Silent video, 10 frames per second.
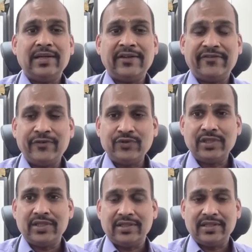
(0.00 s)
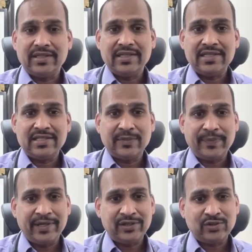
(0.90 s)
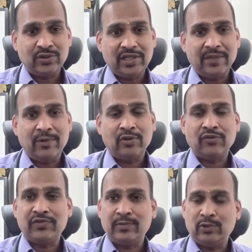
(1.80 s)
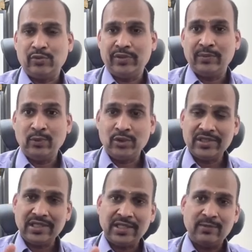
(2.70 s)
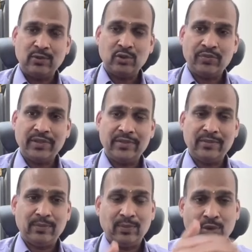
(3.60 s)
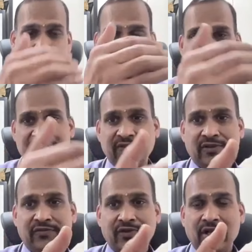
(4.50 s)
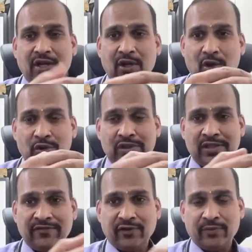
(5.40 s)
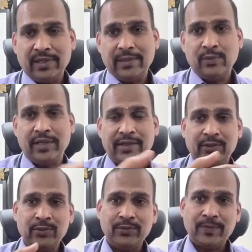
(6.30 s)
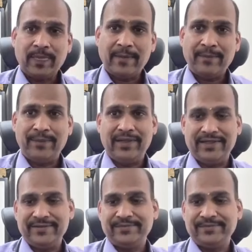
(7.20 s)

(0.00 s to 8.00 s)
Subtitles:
diffusion is depends on amount of hemoglobin. More is the hemoglobin, more transfer of oxygen from alveoli to blood.